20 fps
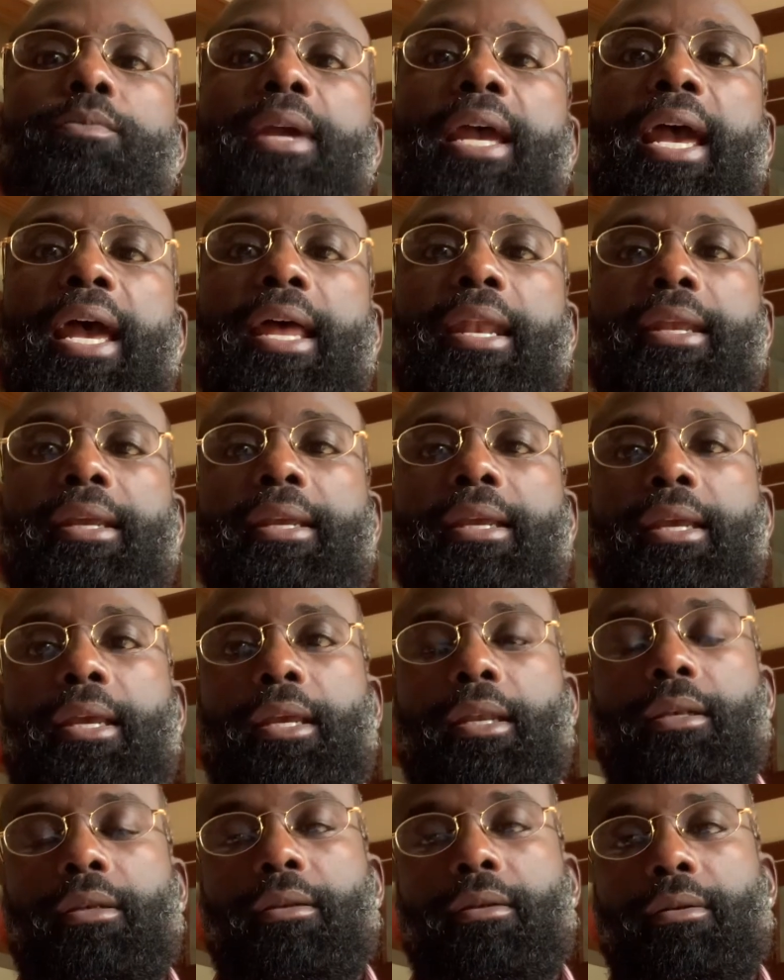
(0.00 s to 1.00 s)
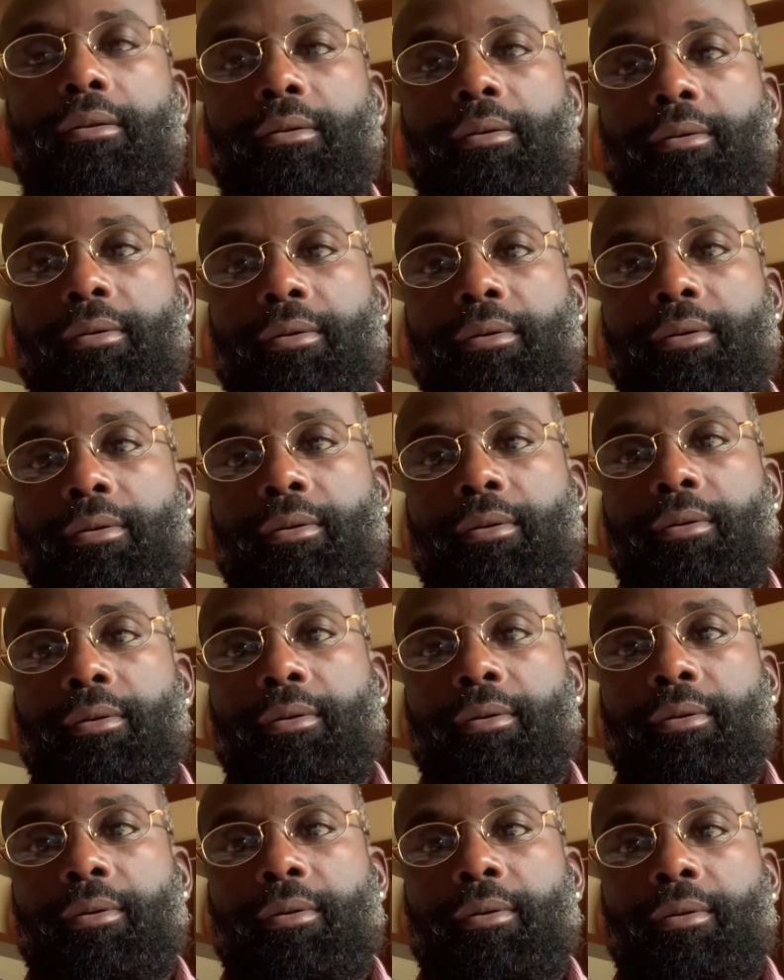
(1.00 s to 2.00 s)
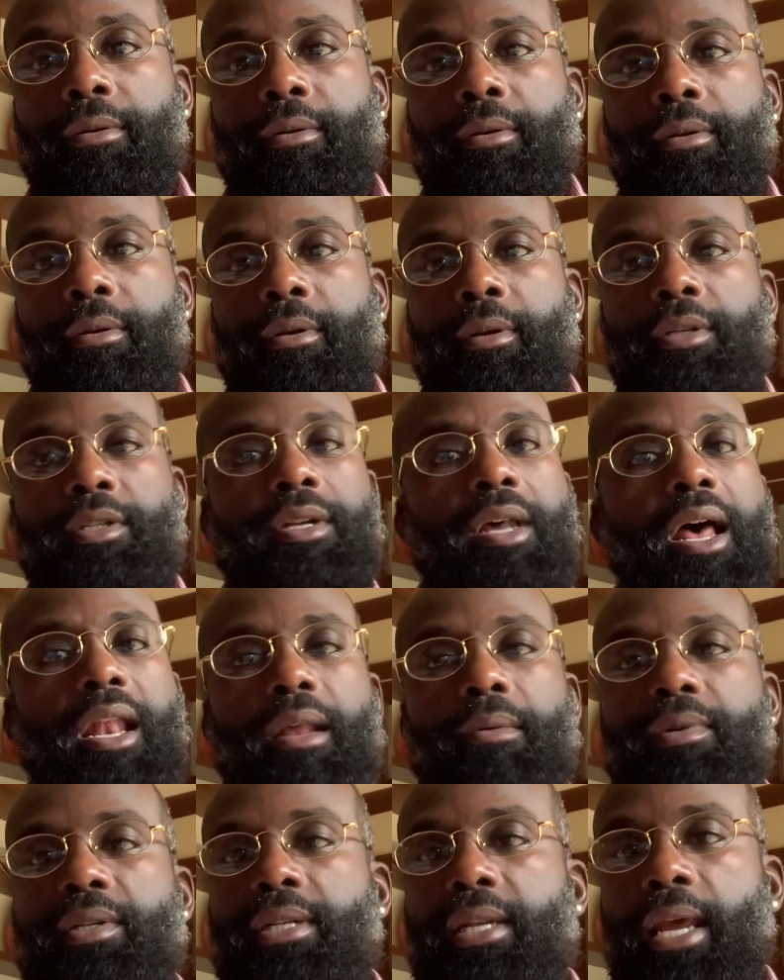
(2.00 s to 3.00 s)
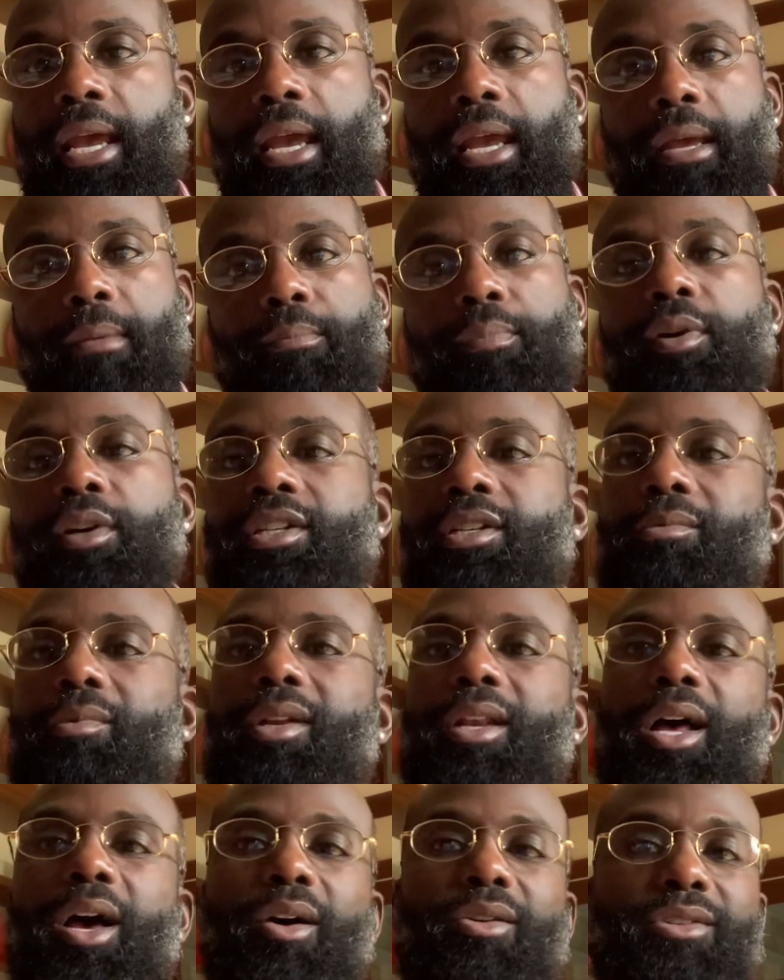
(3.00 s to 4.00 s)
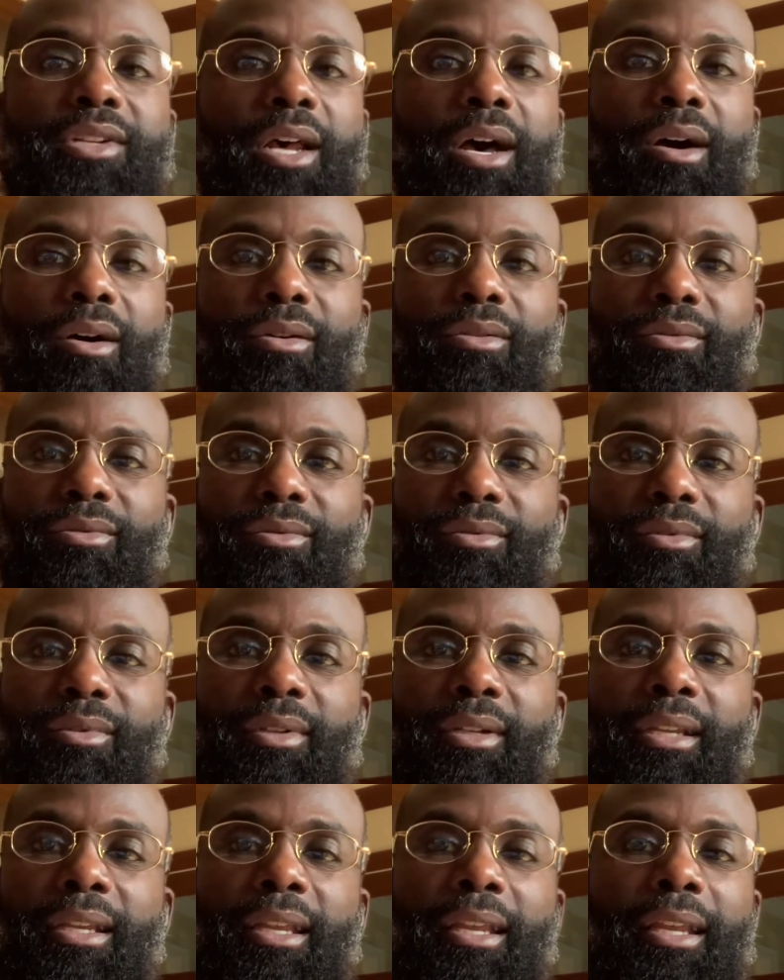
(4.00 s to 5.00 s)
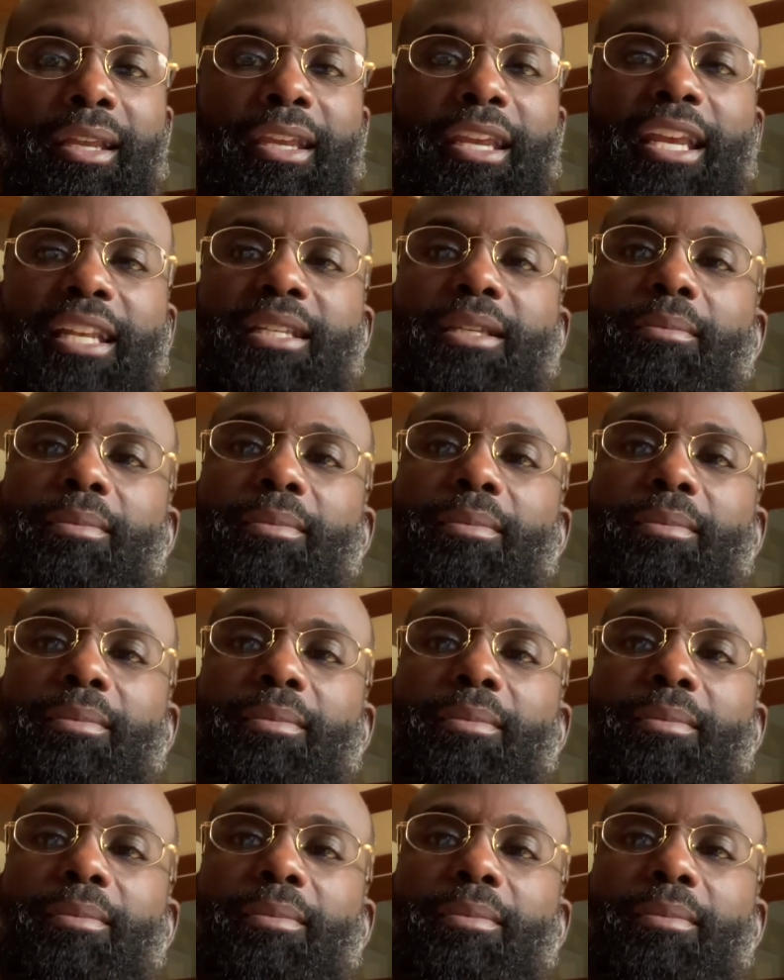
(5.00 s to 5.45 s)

etiquette. That's all I'm saying. Put some clothes on. Get them